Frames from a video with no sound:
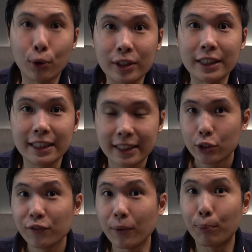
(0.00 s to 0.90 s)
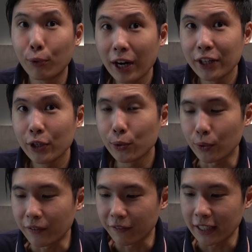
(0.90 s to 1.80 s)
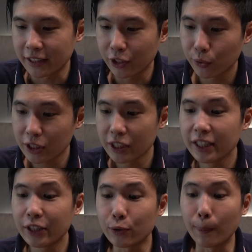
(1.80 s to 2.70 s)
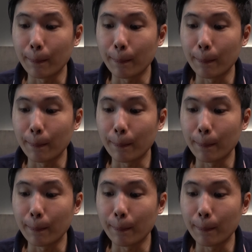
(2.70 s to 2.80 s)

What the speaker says: bonus. So if you're brand new to investing, you actually need to